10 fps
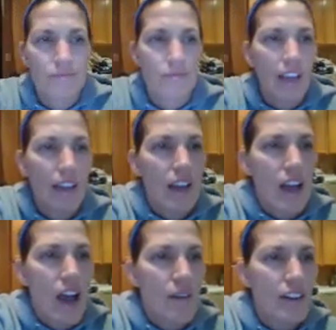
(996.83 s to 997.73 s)
Okay.
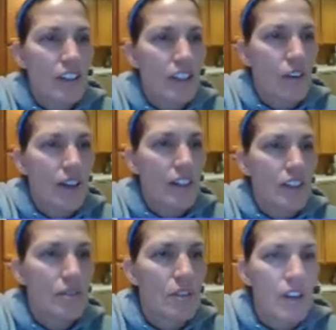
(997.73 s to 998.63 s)
I'm actually going to go ahead and
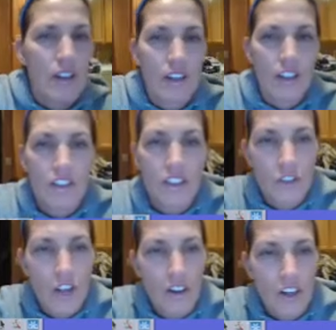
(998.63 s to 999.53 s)

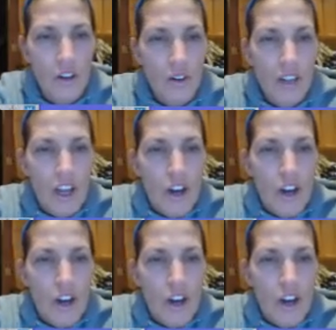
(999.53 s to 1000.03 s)
color code.